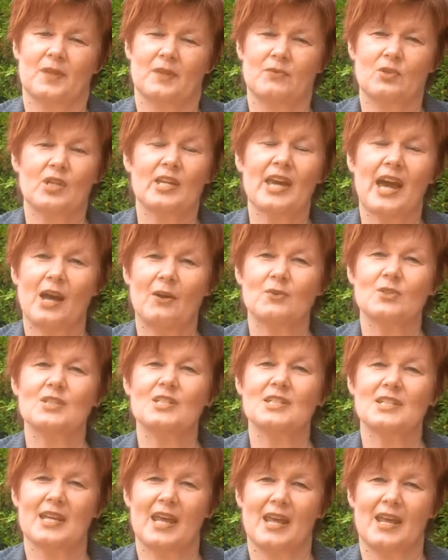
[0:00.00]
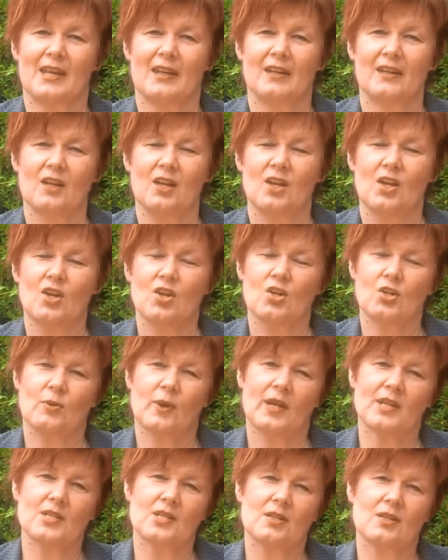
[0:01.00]
if you count to 10,
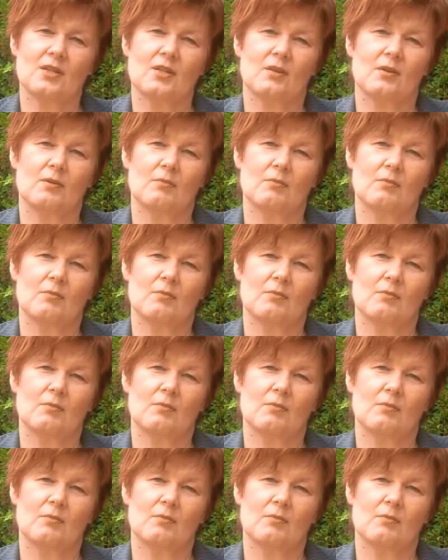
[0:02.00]
you're actually